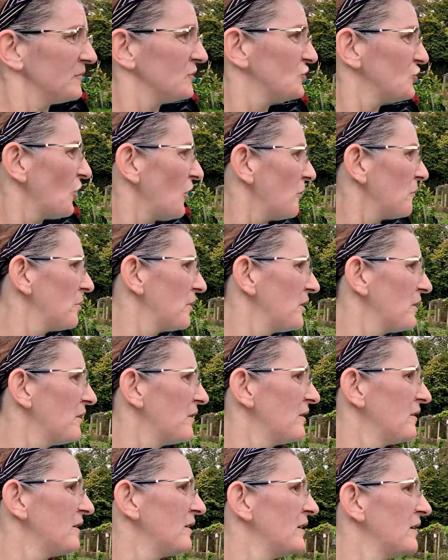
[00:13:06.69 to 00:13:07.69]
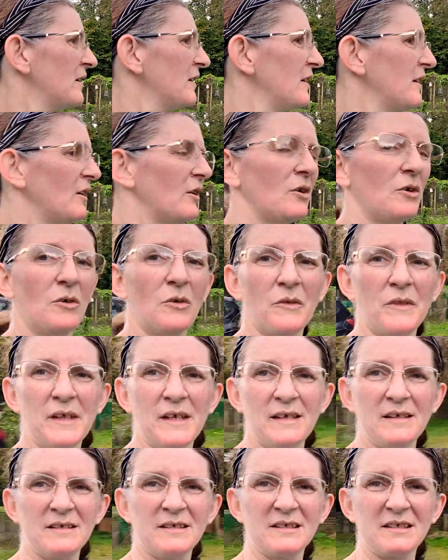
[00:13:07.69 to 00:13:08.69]
chop all
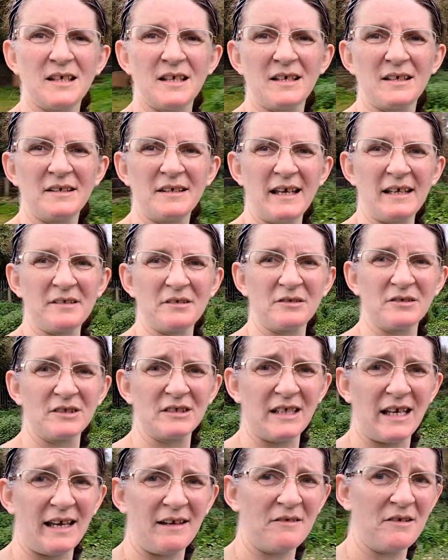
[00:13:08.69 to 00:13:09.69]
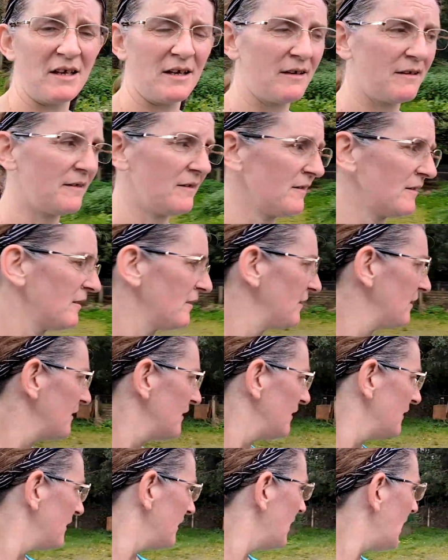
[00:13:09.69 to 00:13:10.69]
these nettles down,
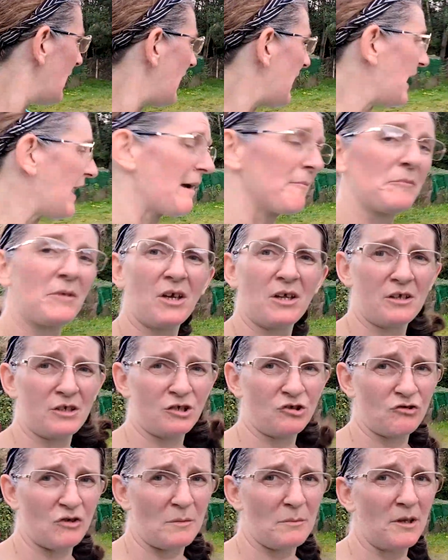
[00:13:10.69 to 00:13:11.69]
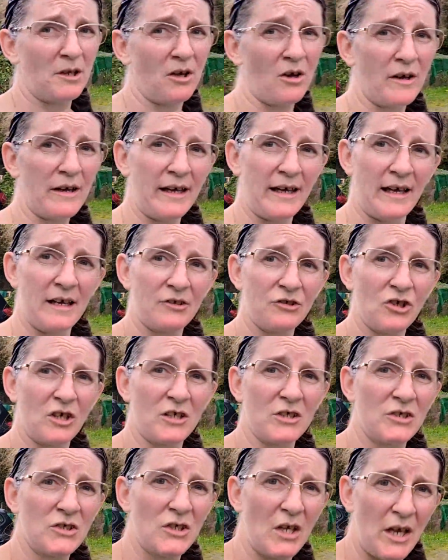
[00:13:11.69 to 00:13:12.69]
I am going to trim along here
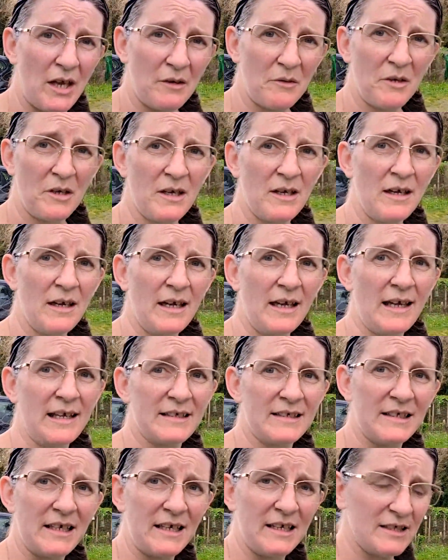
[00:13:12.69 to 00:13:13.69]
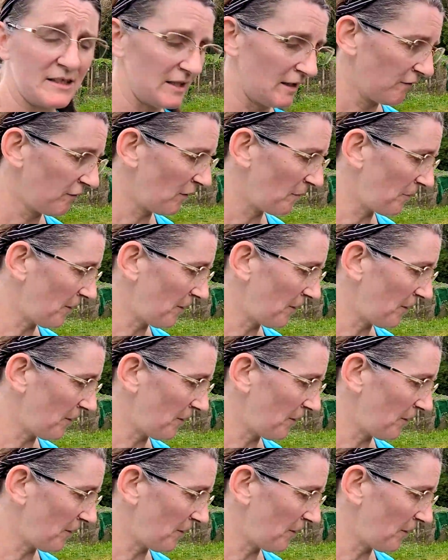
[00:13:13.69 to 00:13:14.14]
just so it's easier for